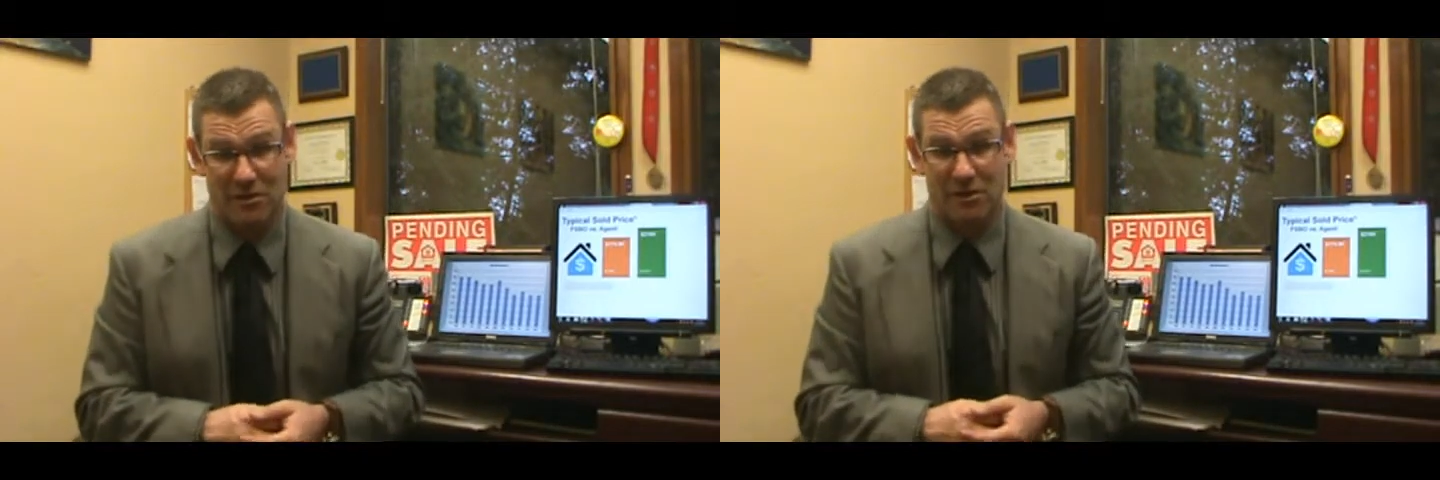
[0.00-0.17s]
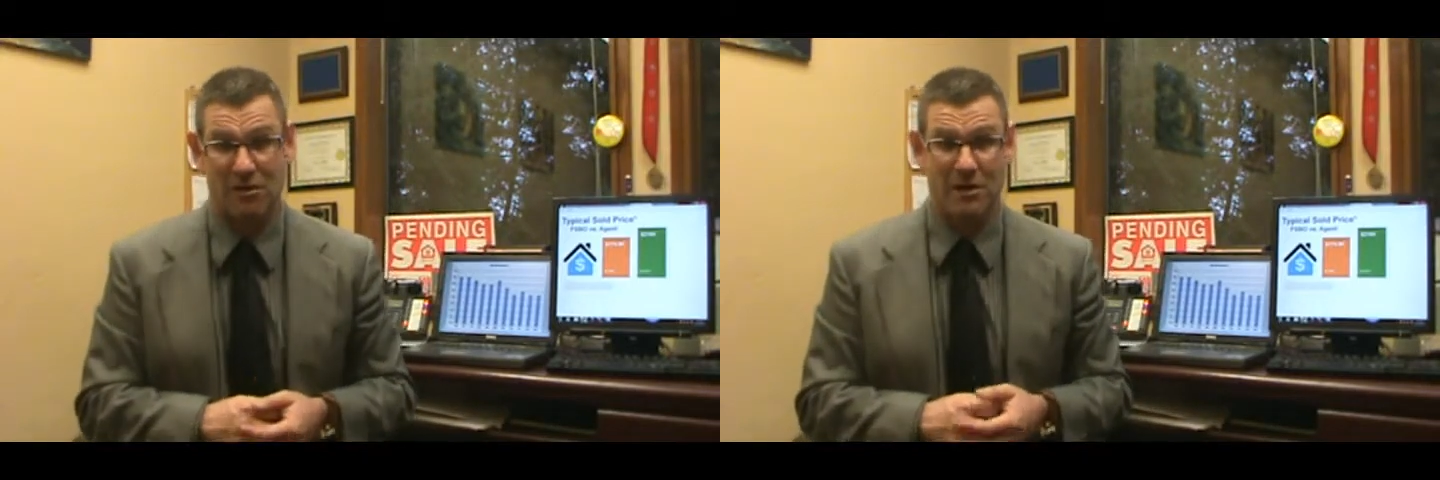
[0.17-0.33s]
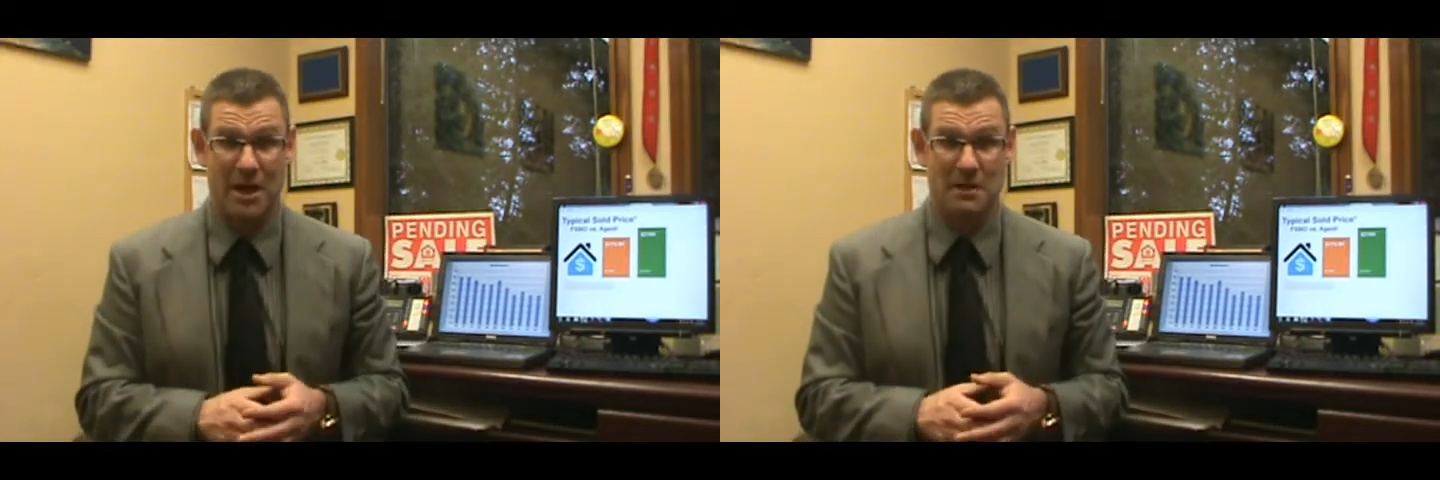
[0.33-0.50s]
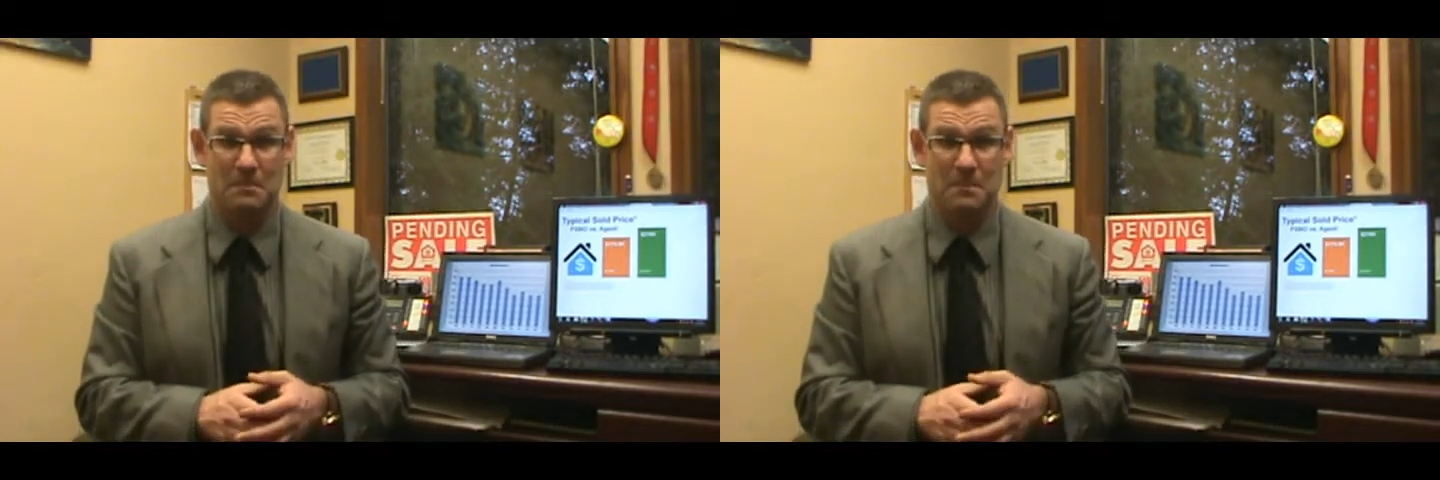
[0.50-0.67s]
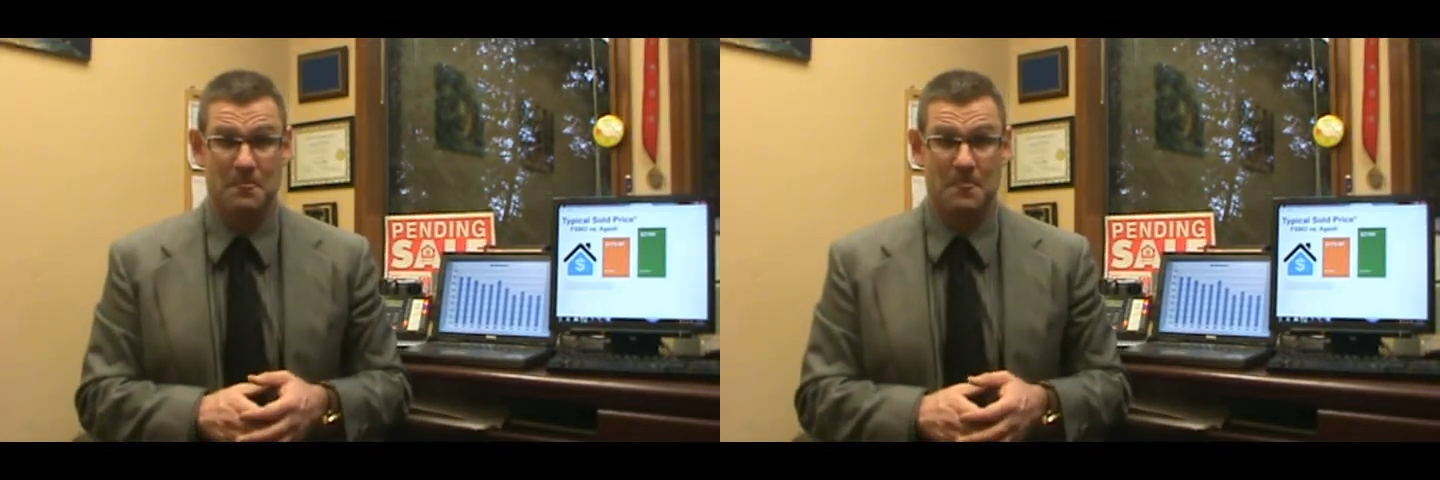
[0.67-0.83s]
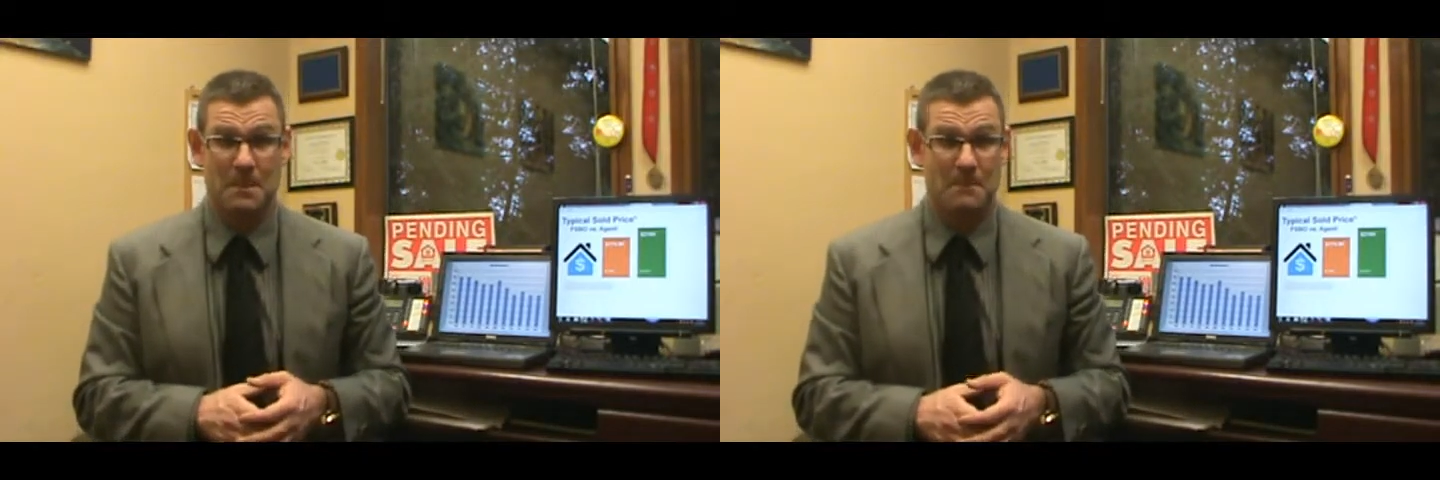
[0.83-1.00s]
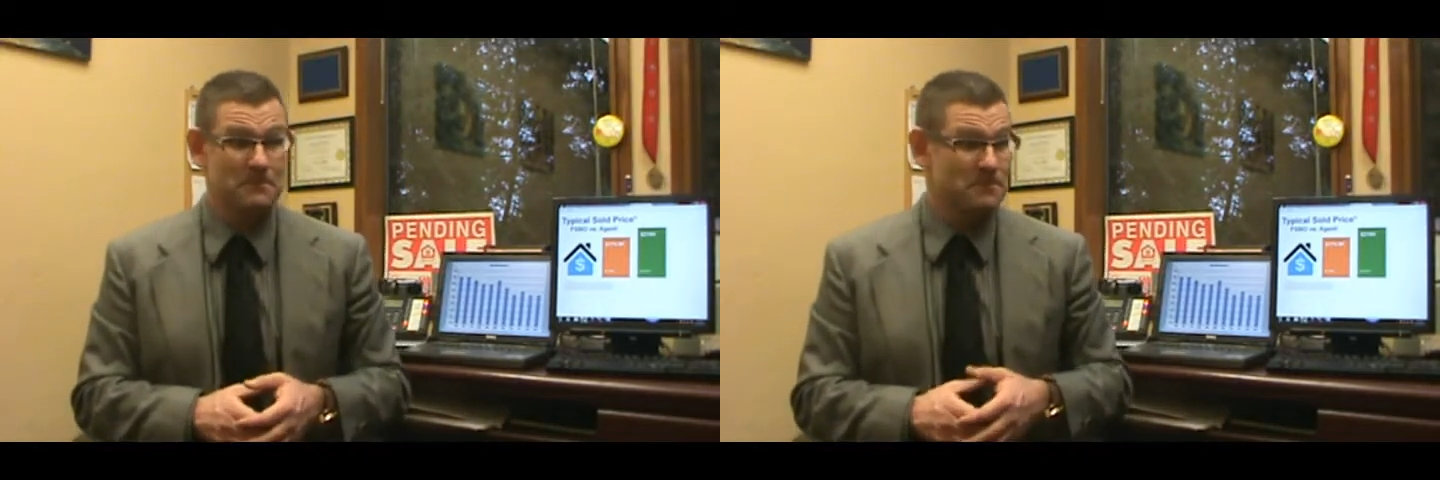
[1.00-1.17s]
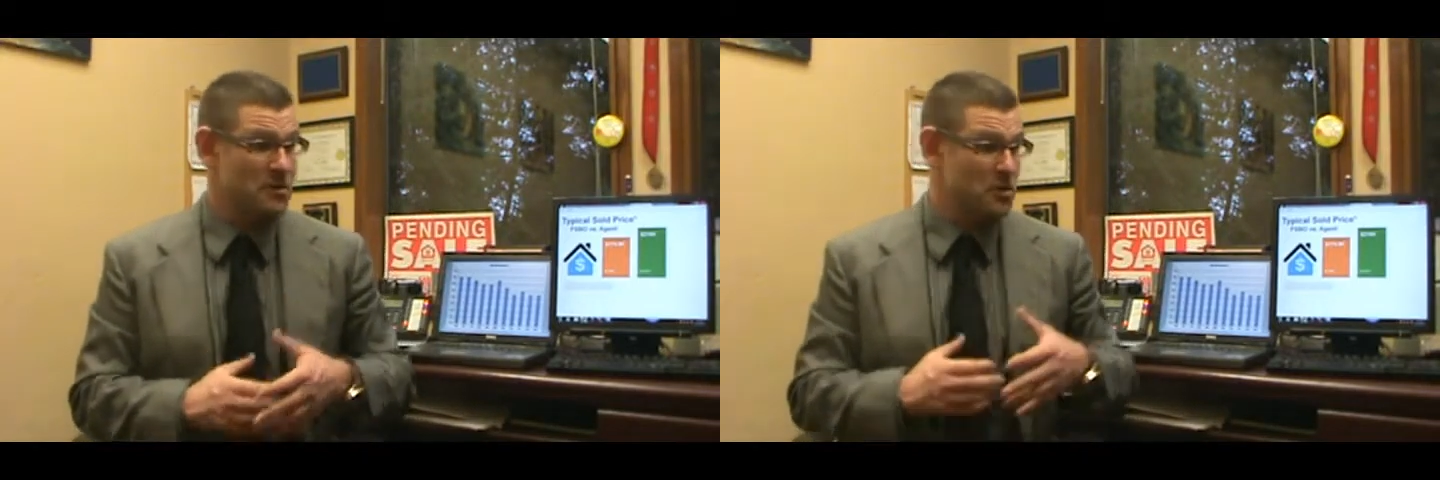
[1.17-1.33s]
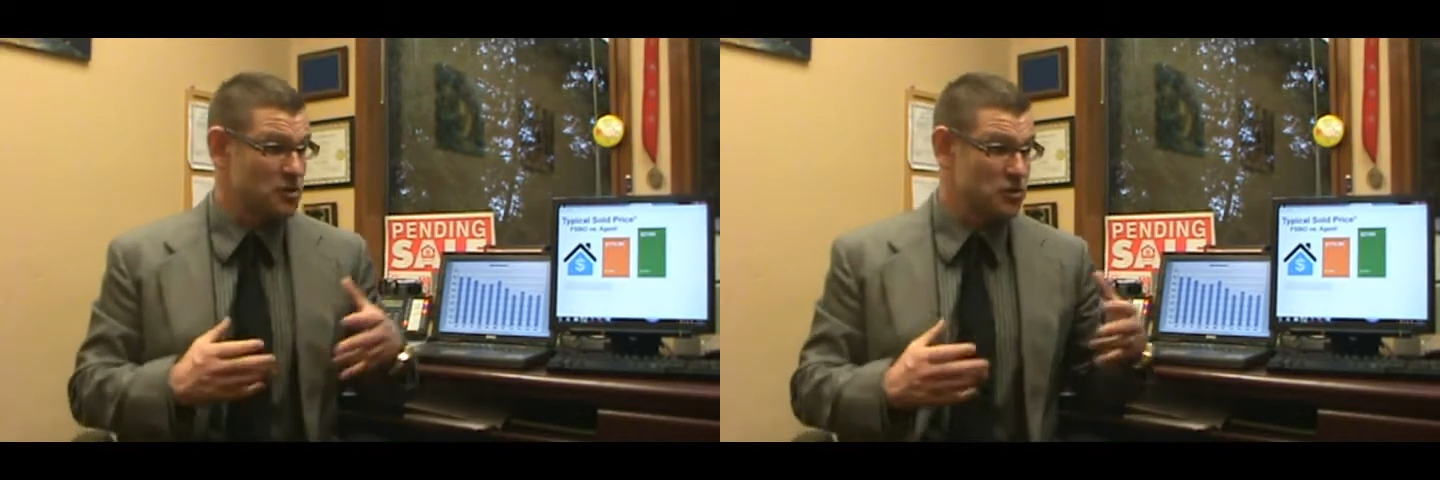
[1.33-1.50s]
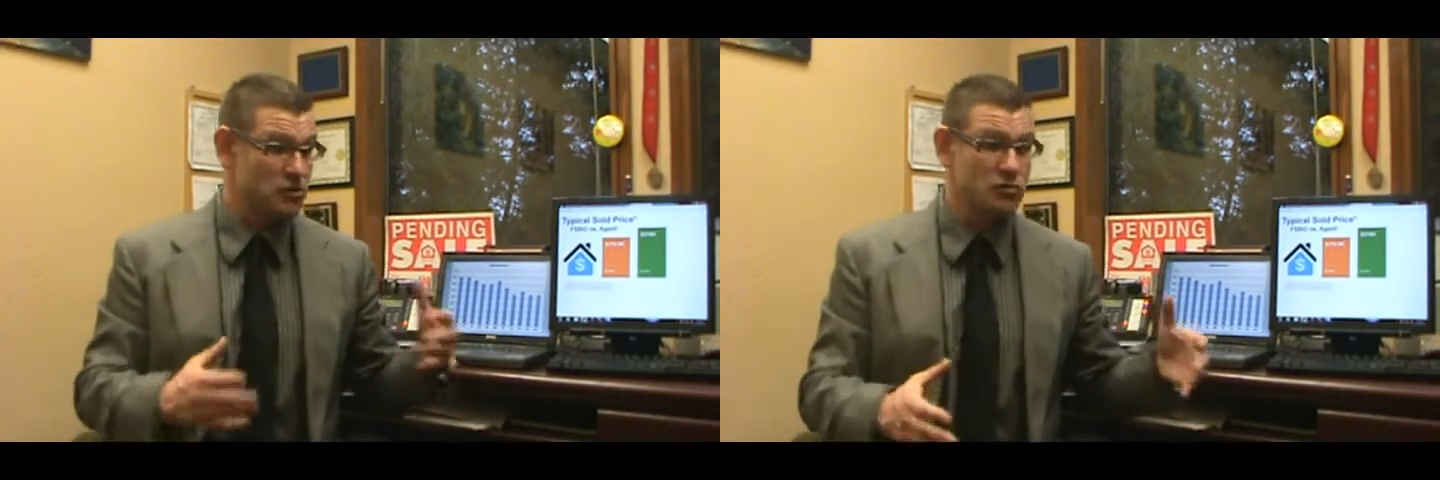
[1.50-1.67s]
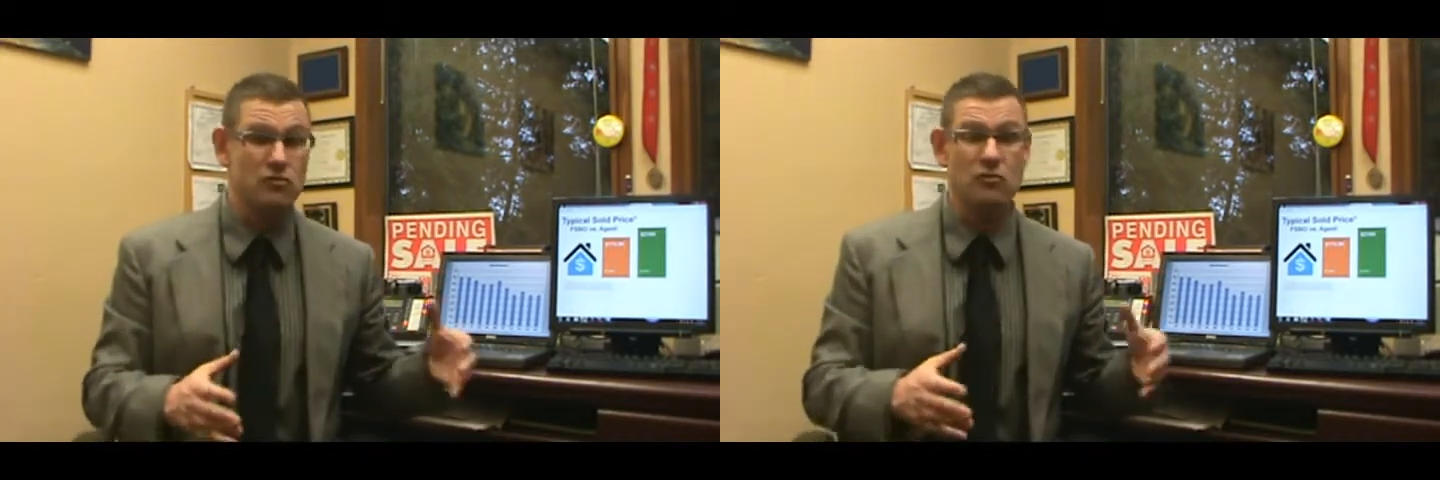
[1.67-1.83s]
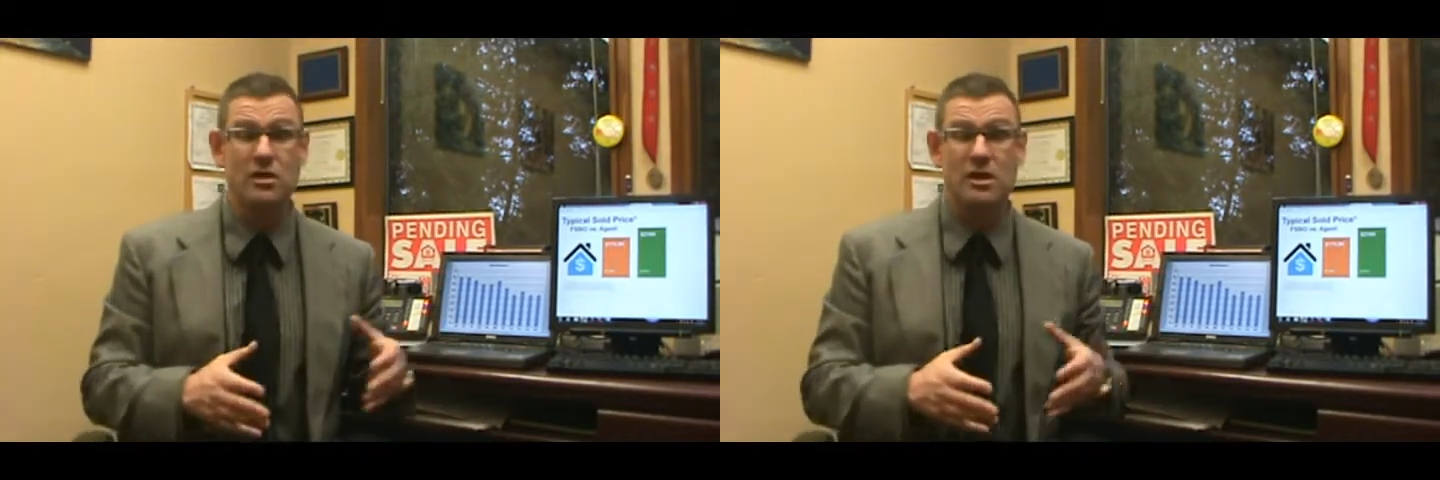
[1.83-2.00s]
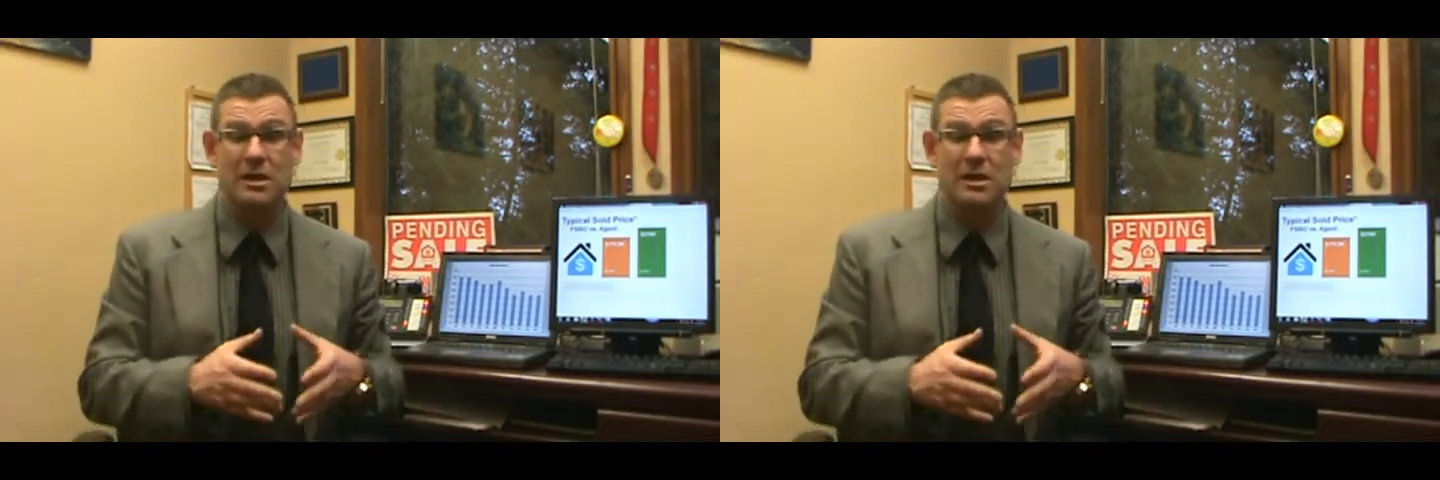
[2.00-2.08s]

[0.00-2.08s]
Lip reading: Okay? You